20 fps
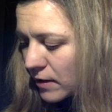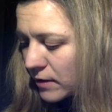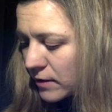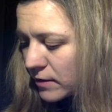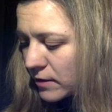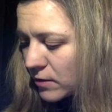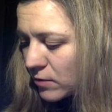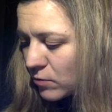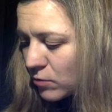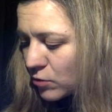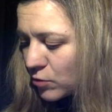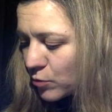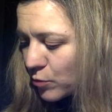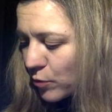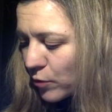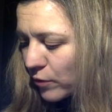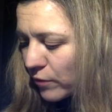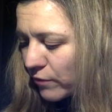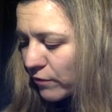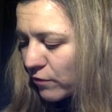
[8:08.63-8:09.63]
ID was
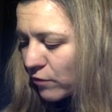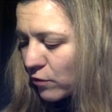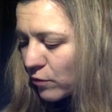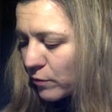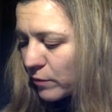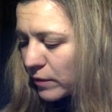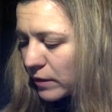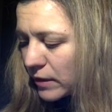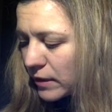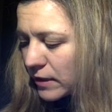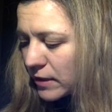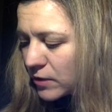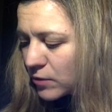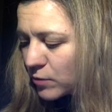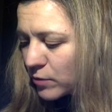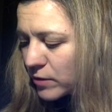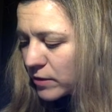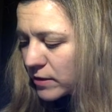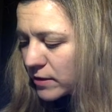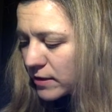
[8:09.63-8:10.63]
0.4 milli
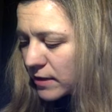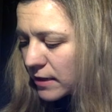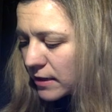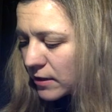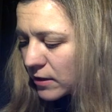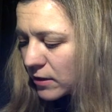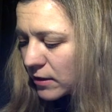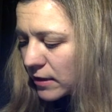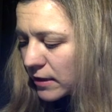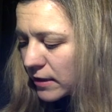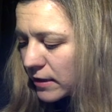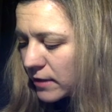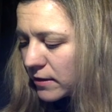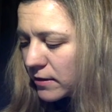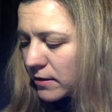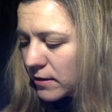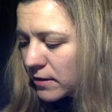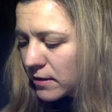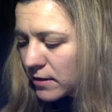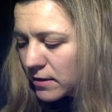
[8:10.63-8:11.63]
as we just
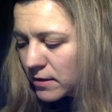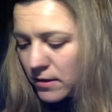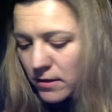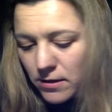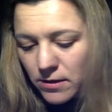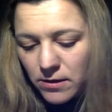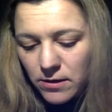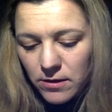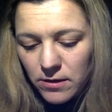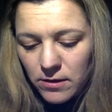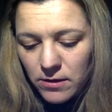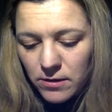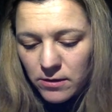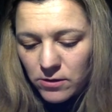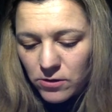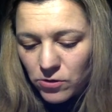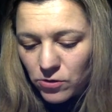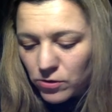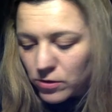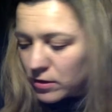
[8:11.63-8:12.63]
calculated.
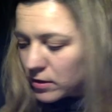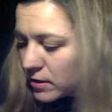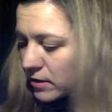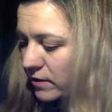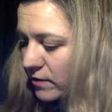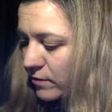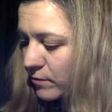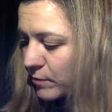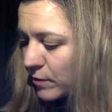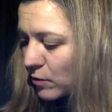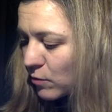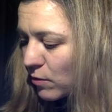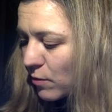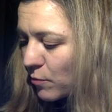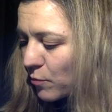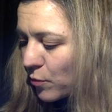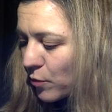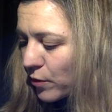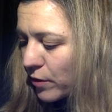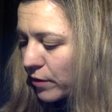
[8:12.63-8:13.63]
So this gives me
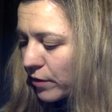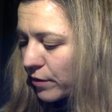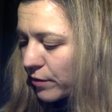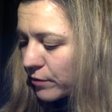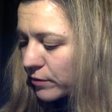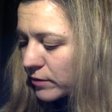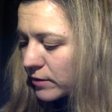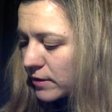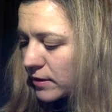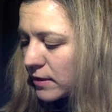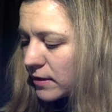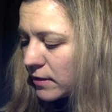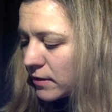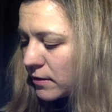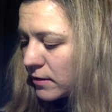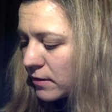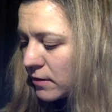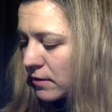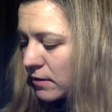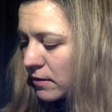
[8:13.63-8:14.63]

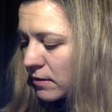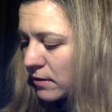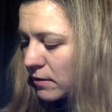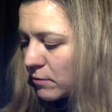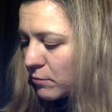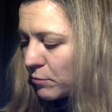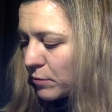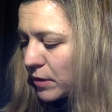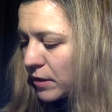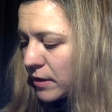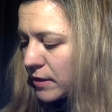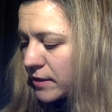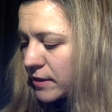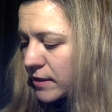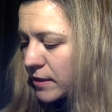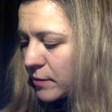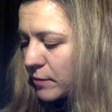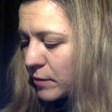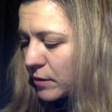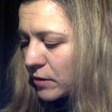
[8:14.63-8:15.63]
1.13
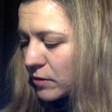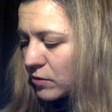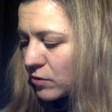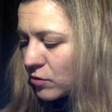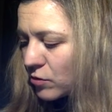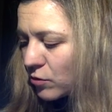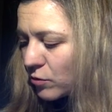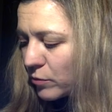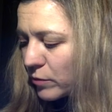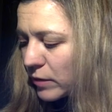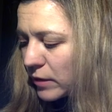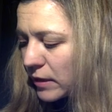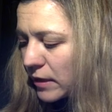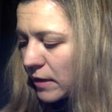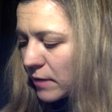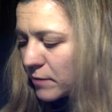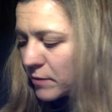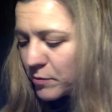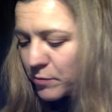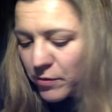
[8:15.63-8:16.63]
millisiemens or
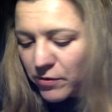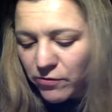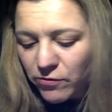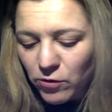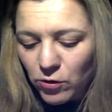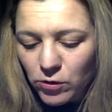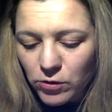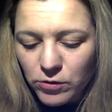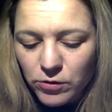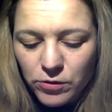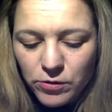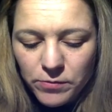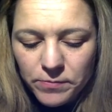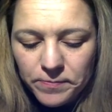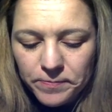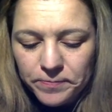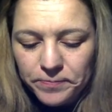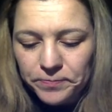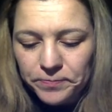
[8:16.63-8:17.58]
milliamps per volt.